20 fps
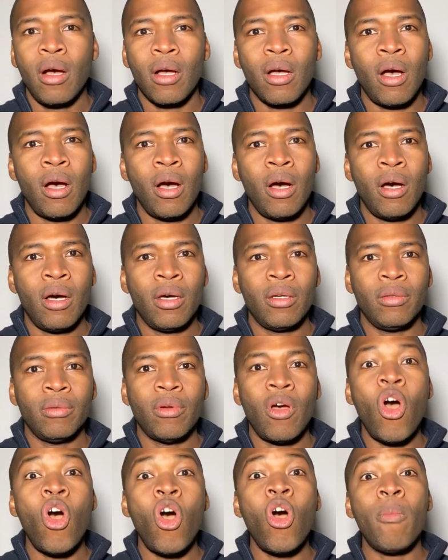on
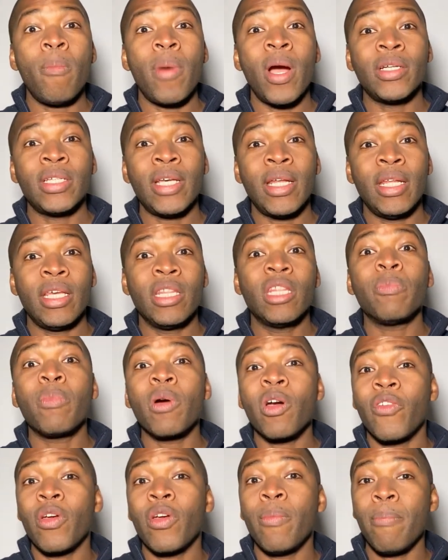home bartending, the
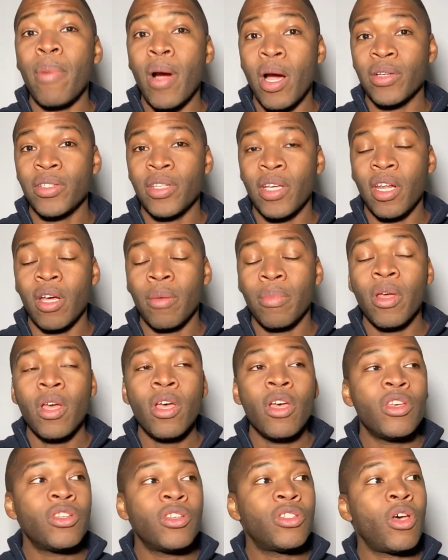perfect bar setup.
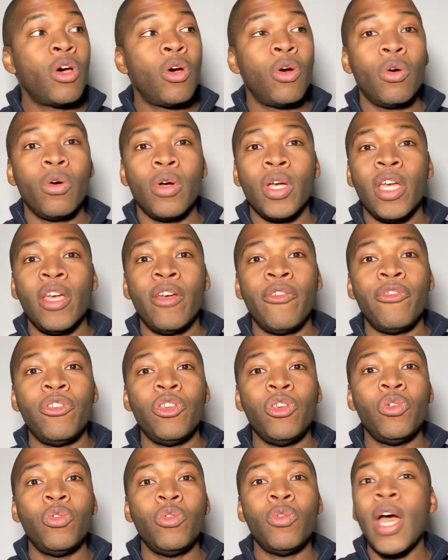So if
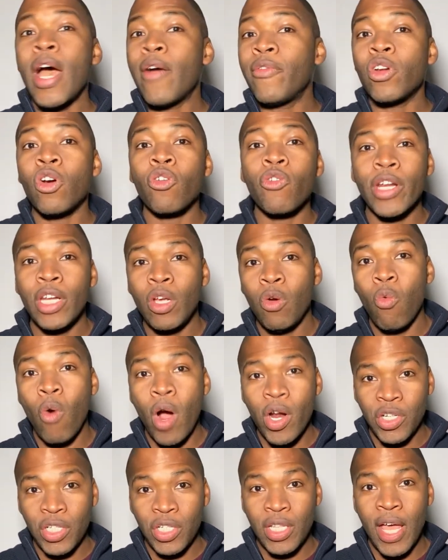you haven't already
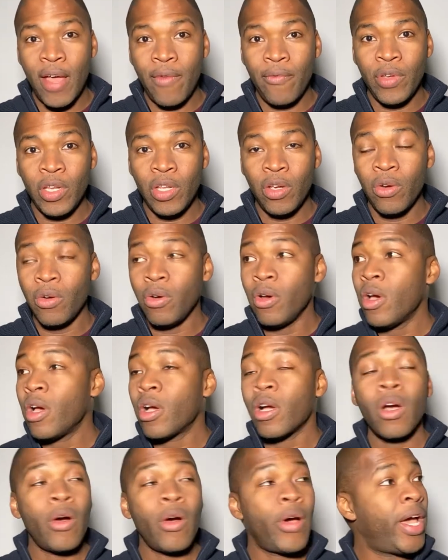watched that video,
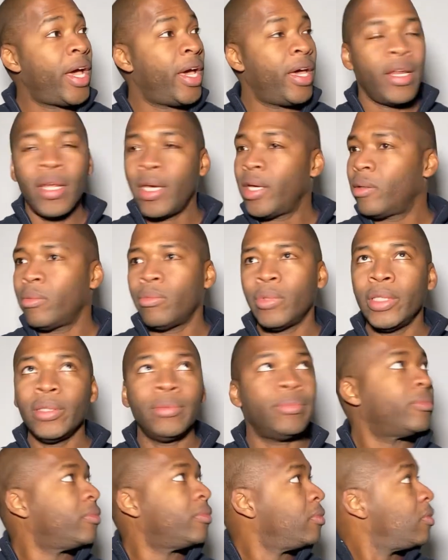go ahead and wait.
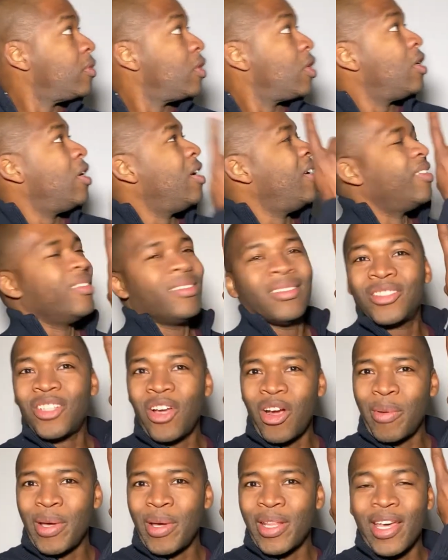
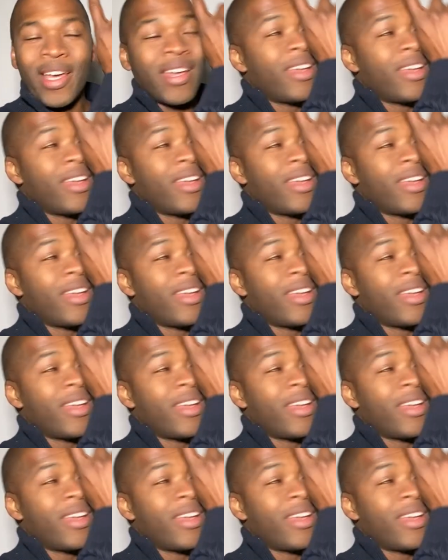Sorry about that.